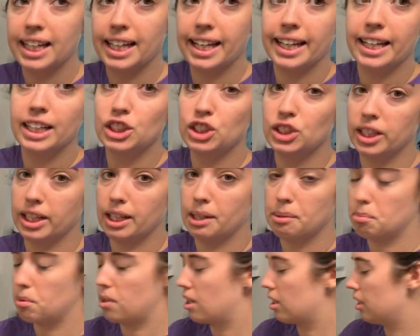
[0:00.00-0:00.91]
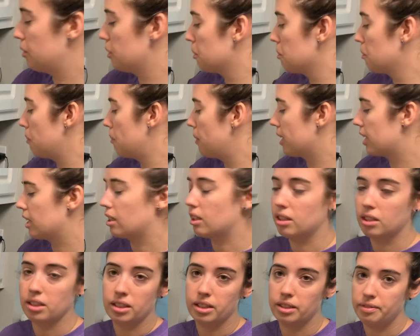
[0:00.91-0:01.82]
and chicken and broccoli. We're going to be making
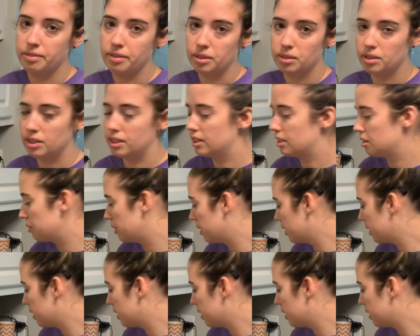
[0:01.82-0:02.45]
all the good foods this